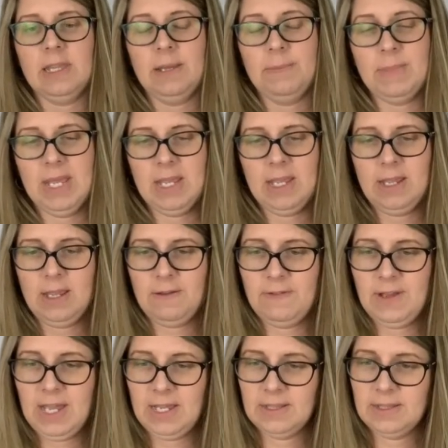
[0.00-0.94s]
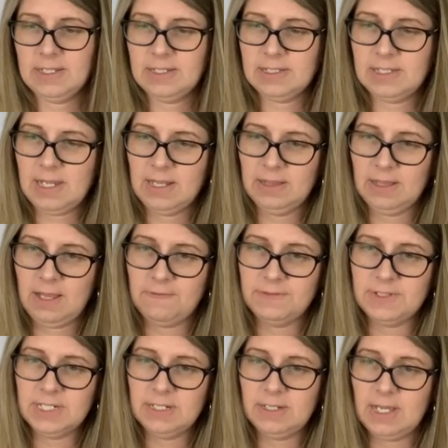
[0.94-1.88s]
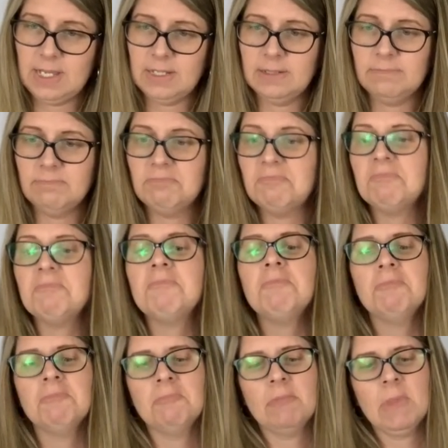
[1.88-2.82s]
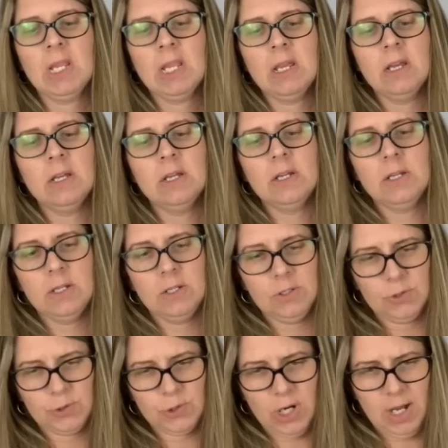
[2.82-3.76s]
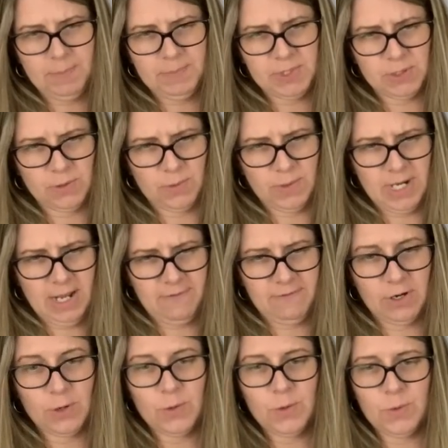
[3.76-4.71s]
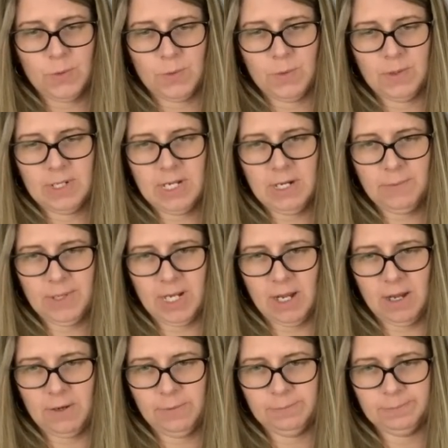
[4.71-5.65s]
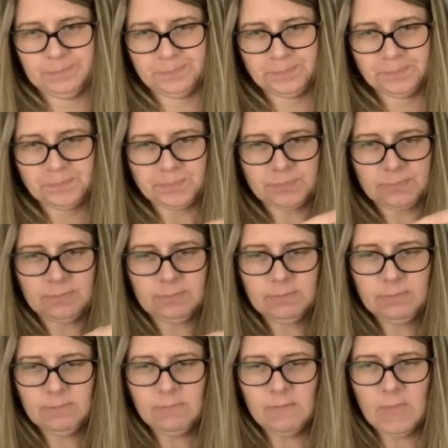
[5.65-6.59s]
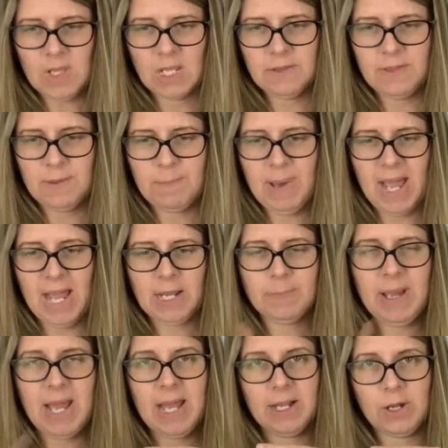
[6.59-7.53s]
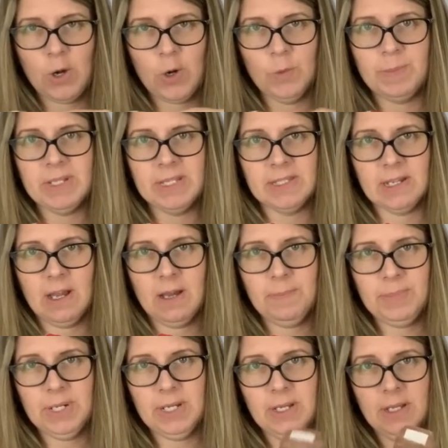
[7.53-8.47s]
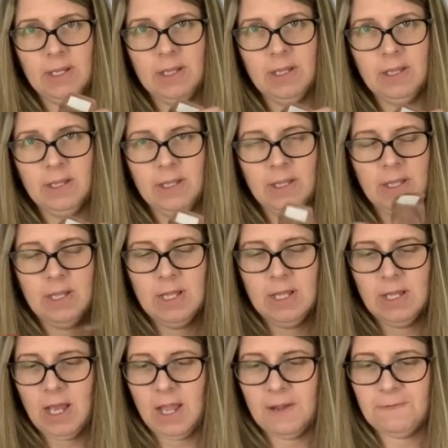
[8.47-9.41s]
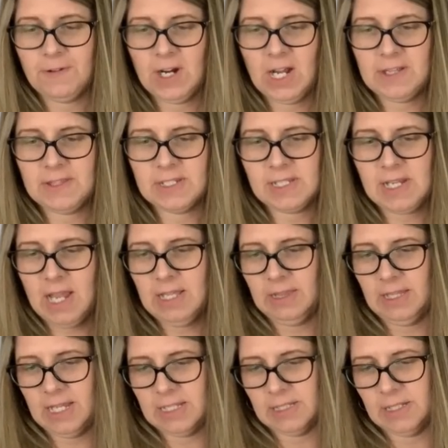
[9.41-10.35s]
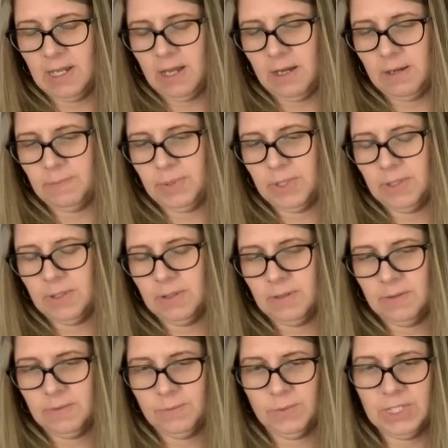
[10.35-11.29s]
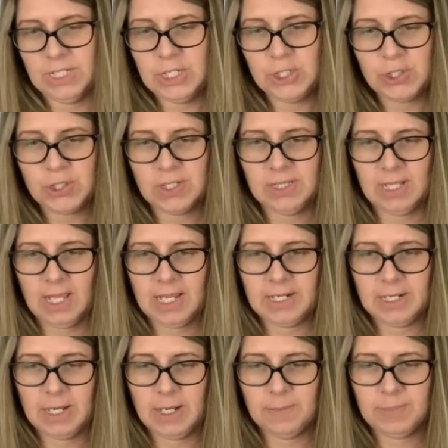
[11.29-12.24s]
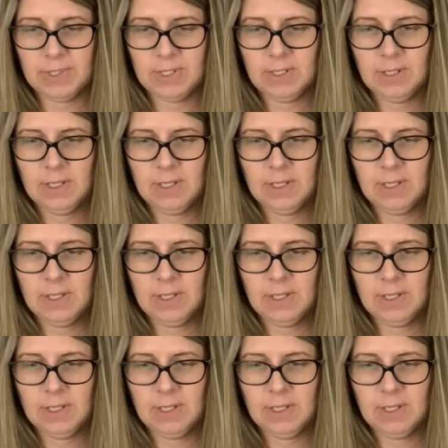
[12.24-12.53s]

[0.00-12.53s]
They may have had this and loved it and dropped it or whatever. Ooh, here we go. The backpack opens up. I forgot this guy lights up. Well, he should light up.